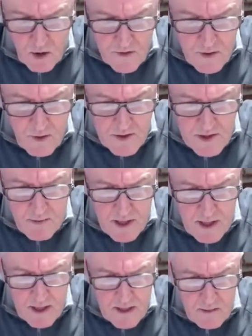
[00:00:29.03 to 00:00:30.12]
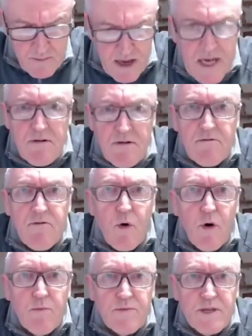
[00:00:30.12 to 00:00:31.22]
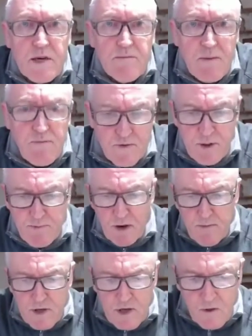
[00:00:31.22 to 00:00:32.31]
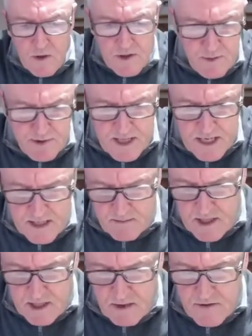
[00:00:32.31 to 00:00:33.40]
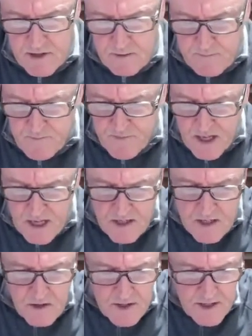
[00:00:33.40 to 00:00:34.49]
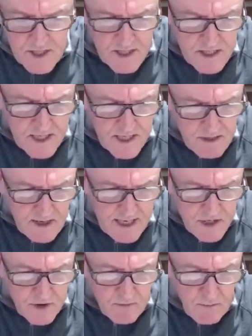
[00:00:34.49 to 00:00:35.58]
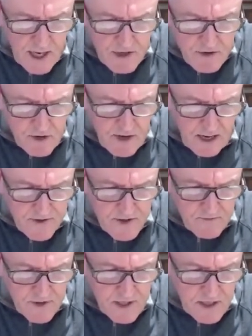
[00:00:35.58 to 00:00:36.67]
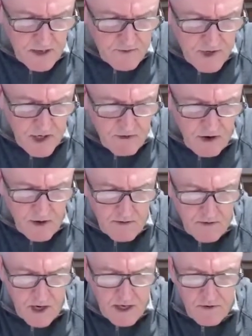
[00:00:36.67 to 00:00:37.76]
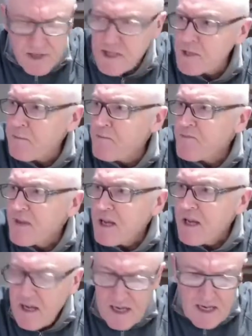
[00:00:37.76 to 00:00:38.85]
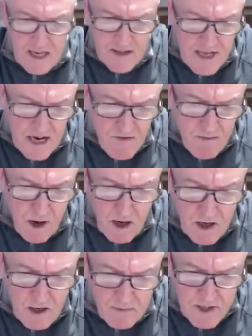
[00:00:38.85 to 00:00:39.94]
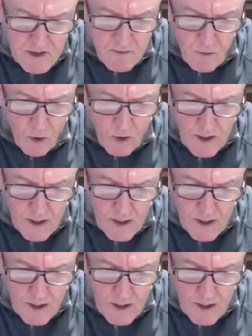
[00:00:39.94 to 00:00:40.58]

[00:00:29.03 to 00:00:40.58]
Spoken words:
or if you want to be a better informed member of the public who wants to protect themselves. So these are electron micrographs of the coronavirus, and they're remarkably small.